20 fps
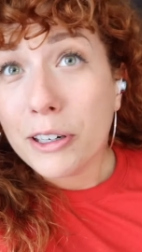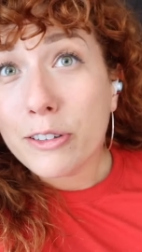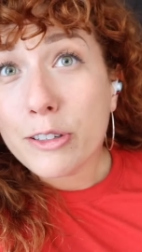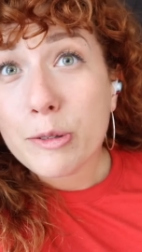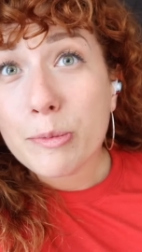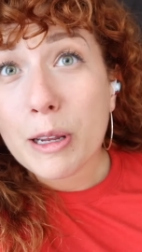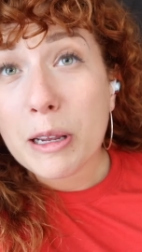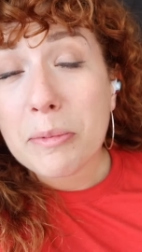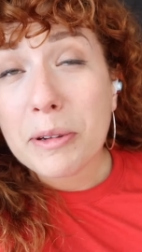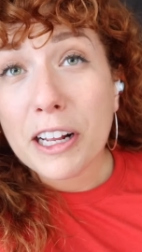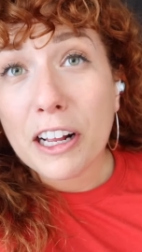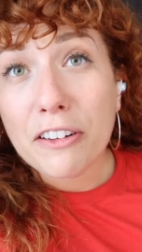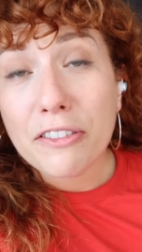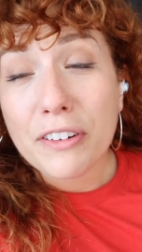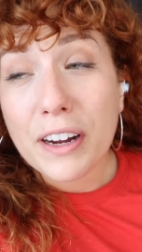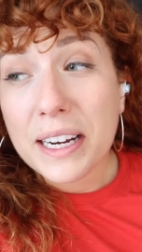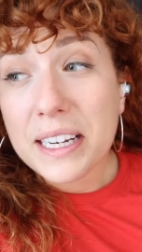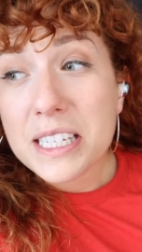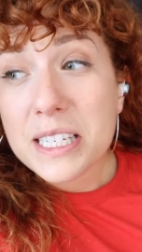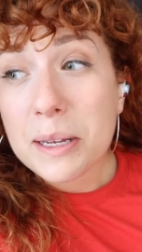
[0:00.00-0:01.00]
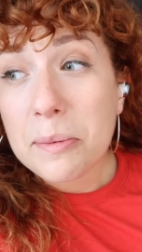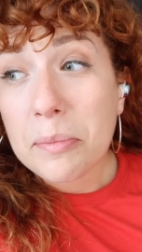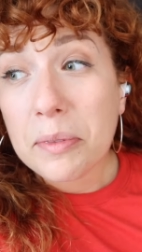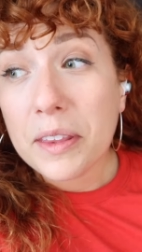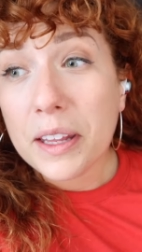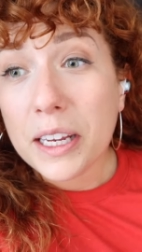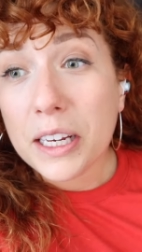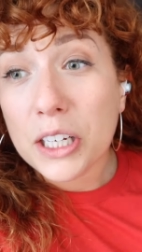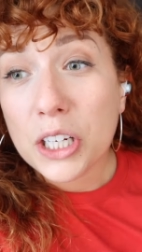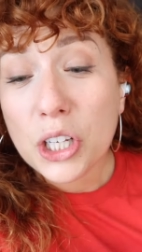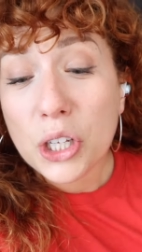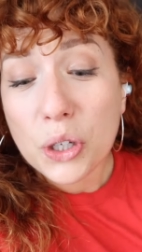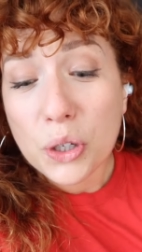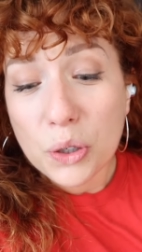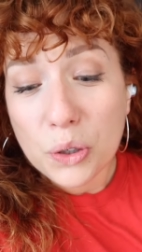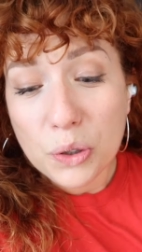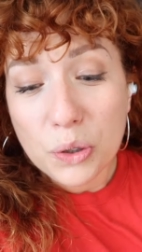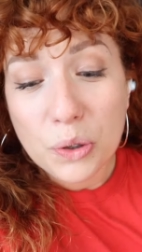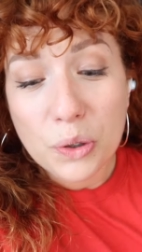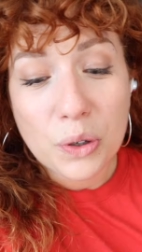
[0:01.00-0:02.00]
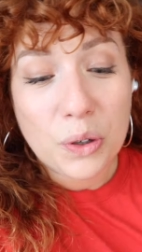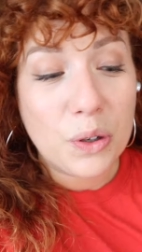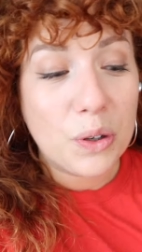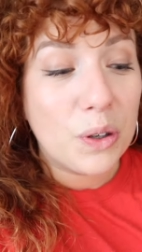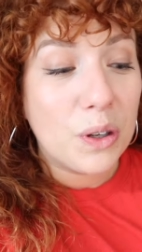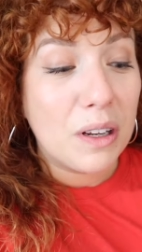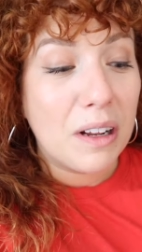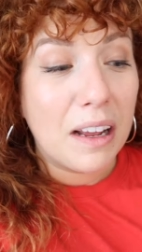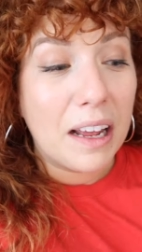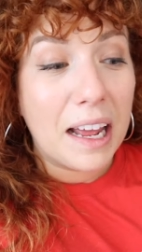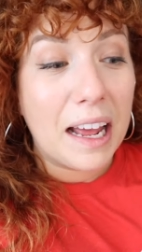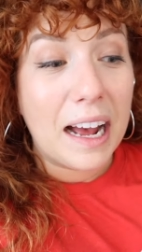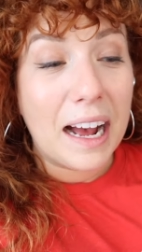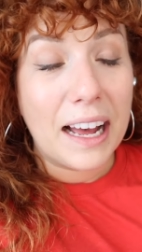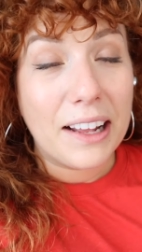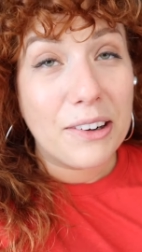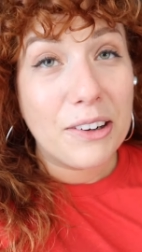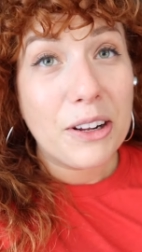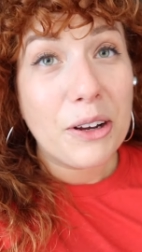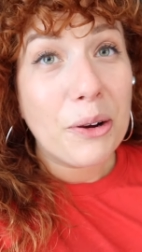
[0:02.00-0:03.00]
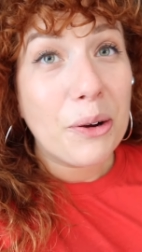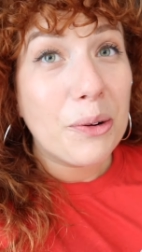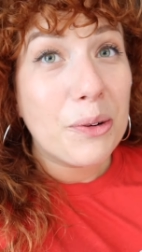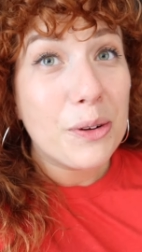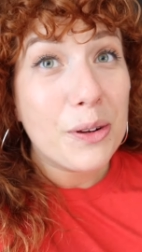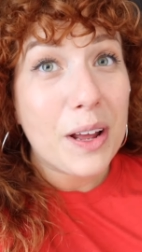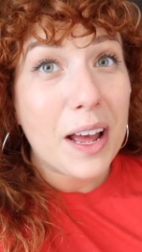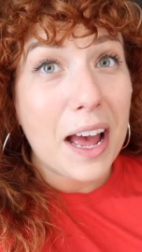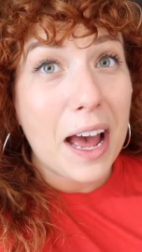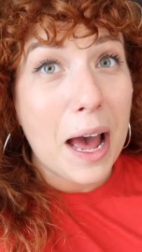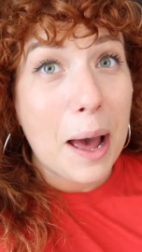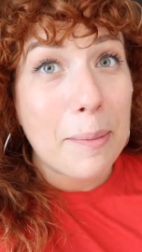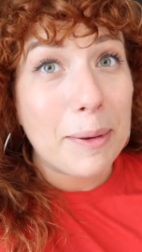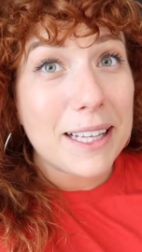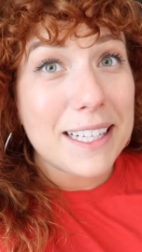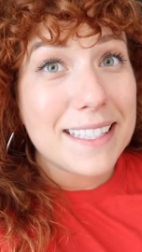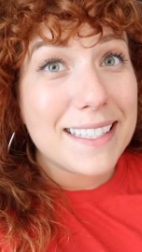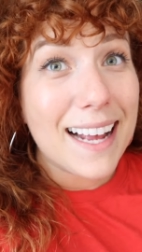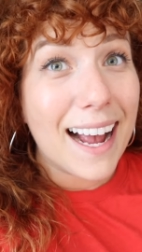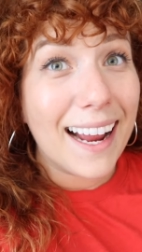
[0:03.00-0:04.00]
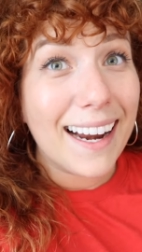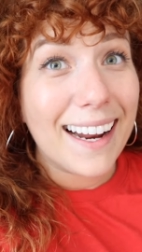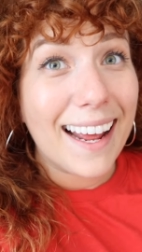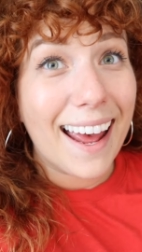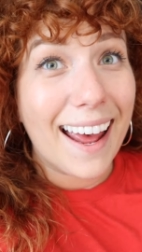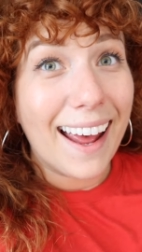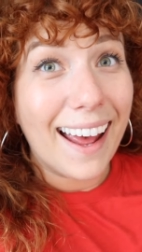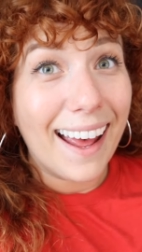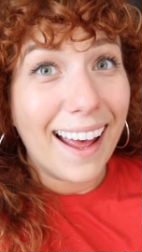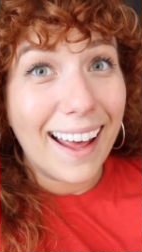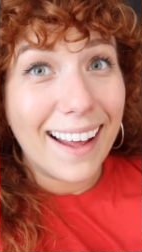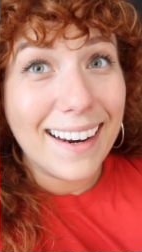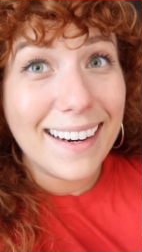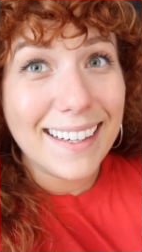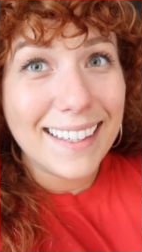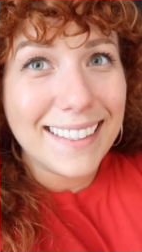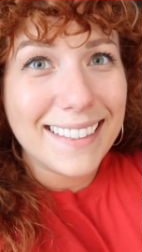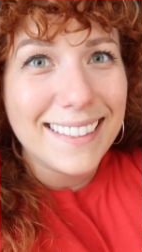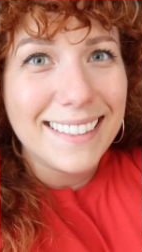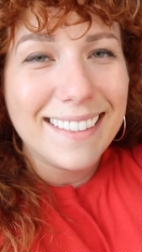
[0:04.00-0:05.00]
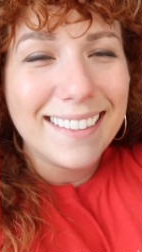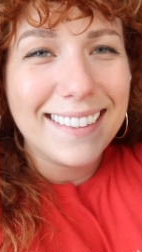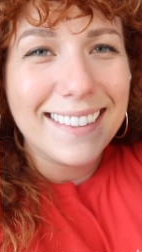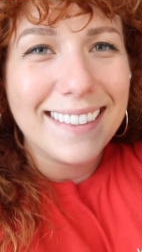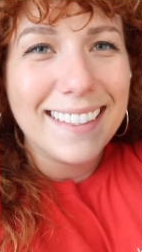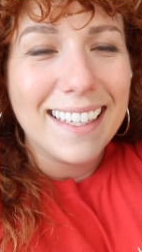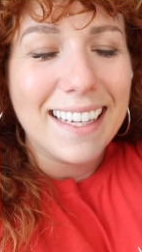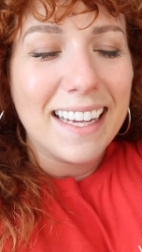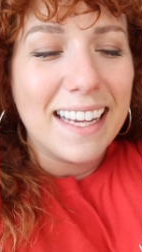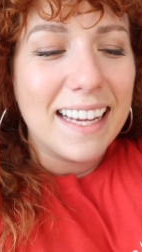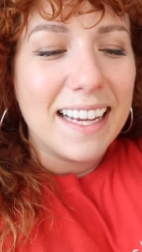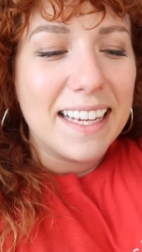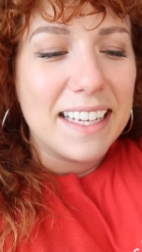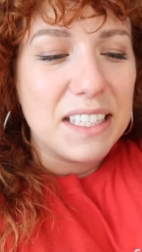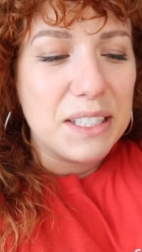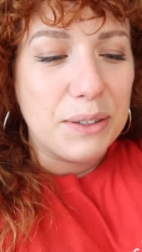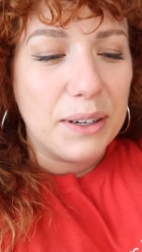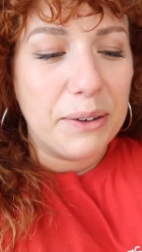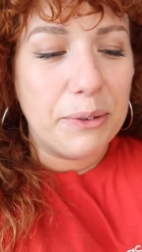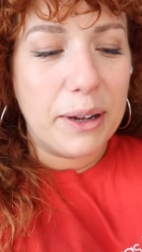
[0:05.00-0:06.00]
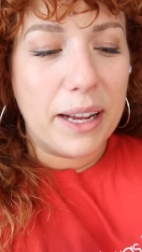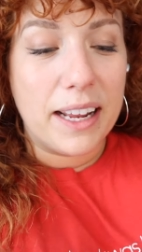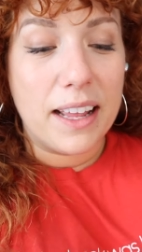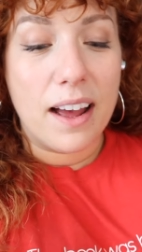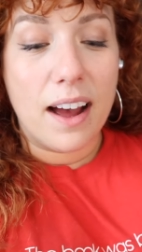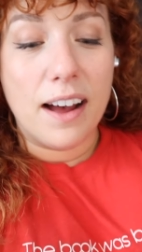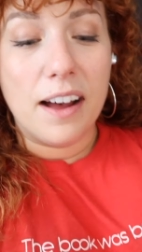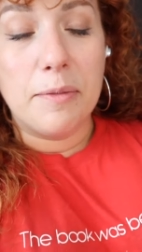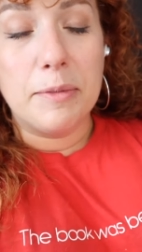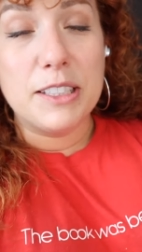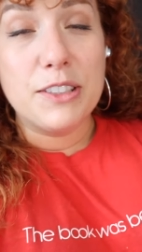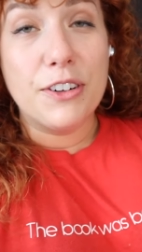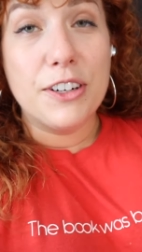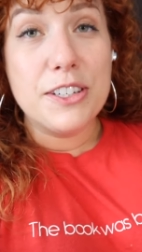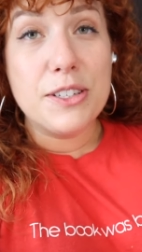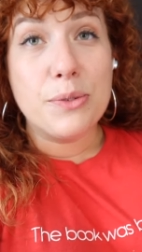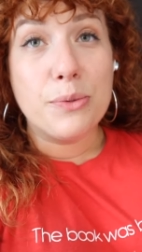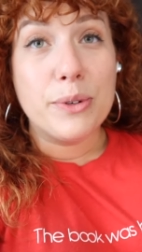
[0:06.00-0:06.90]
knows? Maybe I'll find something new. I don't know. I'm excited. So anyway, um, as far as